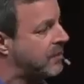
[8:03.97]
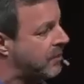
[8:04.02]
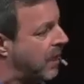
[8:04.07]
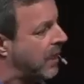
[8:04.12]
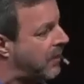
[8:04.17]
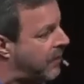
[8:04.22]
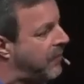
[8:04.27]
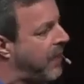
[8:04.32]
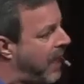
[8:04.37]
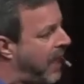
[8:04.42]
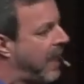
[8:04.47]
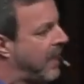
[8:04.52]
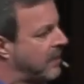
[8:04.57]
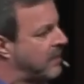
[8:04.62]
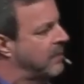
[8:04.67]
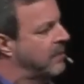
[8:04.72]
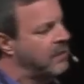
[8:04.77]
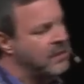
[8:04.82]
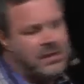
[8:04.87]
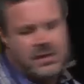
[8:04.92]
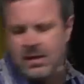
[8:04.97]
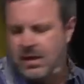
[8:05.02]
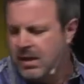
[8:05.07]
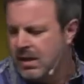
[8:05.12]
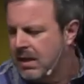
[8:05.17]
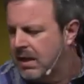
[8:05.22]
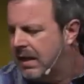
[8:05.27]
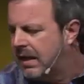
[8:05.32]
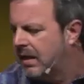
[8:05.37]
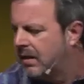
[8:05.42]
It's like that.
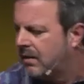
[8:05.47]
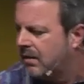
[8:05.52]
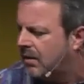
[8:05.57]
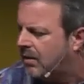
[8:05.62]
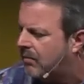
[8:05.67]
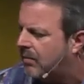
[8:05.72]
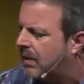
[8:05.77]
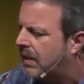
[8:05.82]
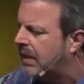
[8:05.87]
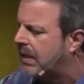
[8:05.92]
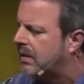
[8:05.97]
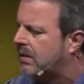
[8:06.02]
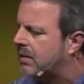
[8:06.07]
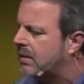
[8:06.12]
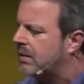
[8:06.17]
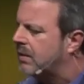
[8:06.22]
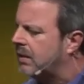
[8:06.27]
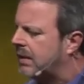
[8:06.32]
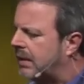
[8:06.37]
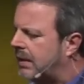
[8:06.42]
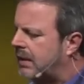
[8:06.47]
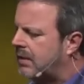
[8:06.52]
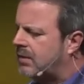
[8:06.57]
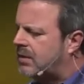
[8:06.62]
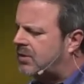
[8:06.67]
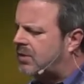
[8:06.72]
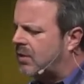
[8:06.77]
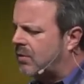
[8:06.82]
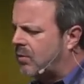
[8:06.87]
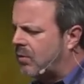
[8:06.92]
And um, and
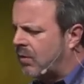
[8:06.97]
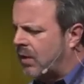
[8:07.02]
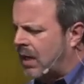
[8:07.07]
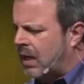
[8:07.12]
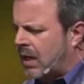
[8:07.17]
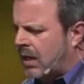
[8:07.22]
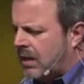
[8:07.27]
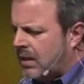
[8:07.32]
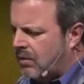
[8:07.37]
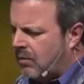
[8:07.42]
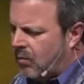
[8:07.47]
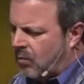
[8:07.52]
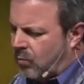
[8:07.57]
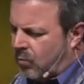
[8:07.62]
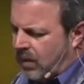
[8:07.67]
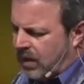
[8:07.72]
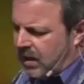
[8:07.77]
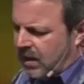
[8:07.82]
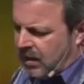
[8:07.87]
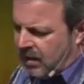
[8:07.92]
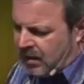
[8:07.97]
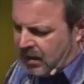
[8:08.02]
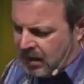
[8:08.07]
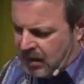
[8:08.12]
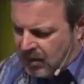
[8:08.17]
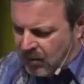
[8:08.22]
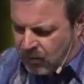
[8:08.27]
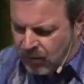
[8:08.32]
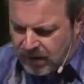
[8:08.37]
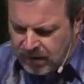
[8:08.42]
and so, you know, we
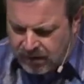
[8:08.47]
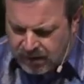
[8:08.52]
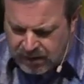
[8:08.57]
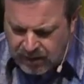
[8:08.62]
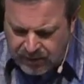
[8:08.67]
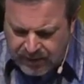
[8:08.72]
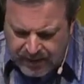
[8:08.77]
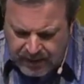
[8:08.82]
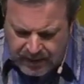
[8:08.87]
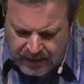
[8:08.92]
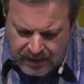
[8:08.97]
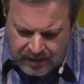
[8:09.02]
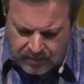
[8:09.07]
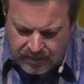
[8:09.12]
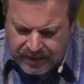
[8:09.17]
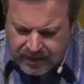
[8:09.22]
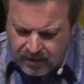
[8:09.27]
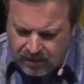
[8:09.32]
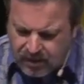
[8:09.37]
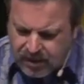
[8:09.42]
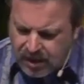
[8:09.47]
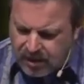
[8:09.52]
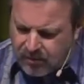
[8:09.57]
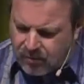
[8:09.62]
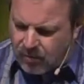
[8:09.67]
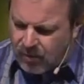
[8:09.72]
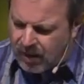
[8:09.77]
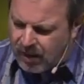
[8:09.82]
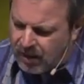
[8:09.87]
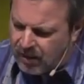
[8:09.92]
we look at that and I'm like, okay,
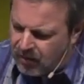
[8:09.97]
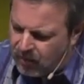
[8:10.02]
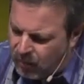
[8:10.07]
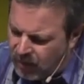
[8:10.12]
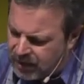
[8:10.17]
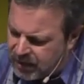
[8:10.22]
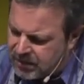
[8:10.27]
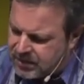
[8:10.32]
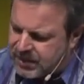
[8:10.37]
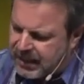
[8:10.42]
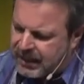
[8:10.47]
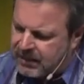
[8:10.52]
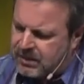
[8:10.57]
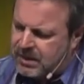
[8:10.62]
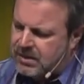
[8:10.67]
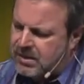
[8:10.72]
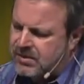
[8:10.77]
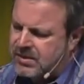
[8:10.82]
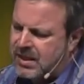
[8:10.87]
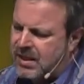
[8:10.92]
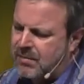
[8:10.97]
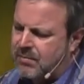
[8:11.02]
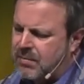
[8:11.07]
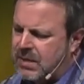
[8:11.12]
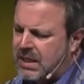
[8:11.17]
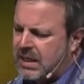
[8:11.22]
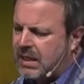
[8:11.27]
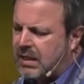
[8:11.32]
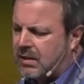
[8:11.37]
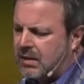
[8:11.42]
what what exactly does that
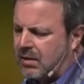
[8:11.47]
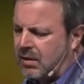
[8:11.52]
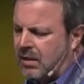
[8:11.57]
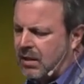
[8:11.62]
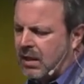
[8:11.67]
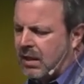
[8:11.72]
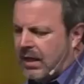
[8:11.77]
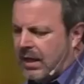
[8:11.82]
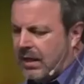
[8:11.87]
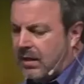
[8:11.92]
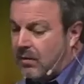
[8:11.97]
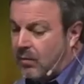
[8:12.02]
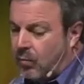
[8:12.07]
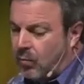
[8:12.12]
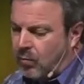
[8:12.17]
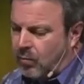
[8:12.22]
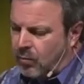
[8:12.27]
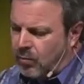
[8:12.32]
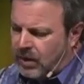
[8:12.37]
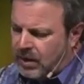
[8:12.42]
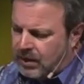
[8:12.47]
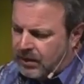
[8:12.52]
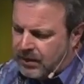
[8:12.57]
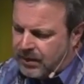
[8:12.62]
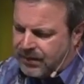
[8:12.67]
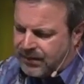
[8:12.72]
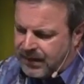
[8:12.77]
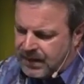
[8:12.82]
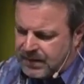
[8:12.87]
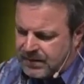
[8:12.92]
mean? And one of
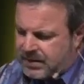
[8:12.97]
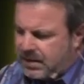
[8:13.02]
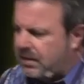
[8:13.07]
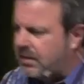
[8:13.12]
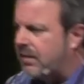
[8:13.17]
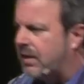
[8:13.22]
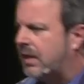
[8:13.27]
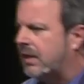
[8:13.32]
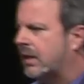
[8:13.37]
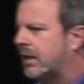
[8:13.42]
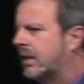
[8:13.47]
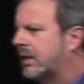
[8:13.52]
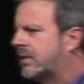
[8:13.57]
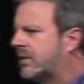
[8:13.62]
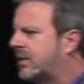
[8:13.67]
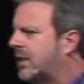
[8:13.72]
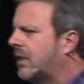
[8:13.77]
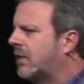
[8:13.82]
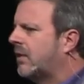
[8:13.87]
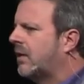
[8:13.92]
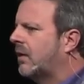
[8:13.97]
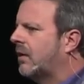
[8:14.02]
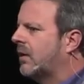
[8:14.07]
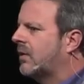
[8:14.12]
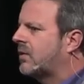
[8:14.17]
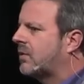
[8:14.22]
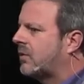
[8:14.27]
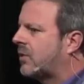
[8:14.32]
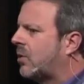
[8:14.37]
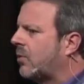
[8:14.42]
the things that, that I, I see in there
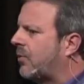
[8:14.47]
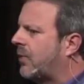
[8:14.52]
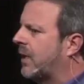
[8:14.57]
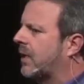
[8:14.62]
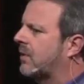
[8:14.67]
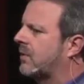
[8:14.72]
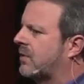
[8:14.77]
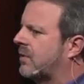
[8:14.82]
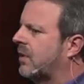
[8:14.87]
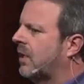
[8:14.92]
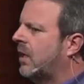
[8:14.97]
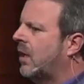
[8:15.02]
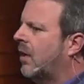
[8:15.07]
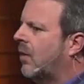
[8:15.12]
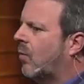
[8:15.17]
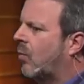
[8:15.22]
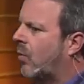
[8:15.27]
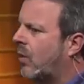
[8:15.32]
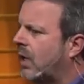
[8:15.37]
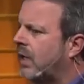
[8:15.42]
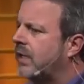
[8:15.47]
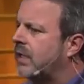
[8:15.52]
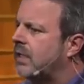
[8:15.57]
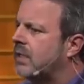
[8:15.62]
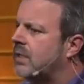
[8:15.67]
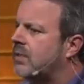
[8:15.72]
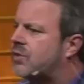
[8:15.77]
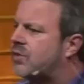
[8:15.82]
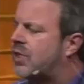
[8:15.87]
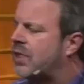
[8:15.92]
is two things. One
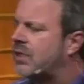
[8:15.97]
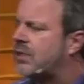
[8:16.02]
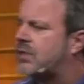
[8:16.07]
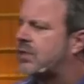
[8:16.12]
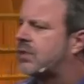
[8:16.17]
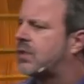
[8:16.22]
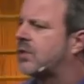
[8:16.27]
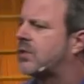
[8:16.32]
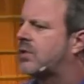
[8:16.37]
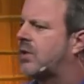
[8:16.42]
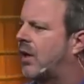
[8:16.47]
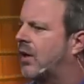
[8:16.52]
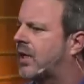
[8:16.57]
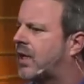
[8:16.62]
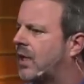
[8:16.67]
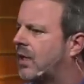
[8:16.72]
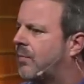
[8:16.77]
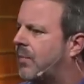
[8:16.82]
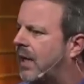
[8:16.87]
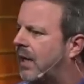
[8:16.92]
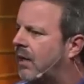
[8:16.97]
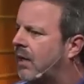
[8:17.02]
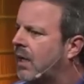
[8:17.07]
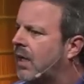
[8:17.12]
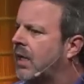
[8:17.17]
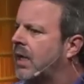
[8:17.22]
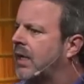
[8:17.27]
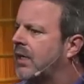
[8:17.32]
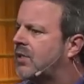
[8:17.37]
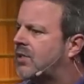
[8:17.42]
is Jesus is talking about
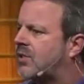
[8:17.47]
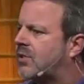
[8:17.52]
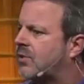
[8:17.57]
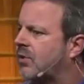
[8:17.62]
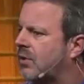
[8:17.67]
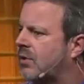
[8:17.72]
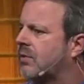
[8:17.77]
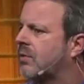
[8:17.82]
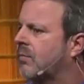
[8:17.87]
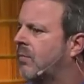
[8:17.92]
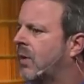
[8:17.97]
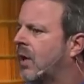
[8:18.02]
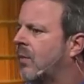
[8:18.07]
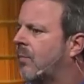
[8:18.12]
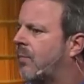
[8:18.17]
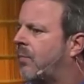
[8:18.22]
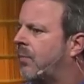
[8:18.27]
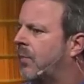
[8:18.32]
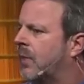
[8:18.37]
a certain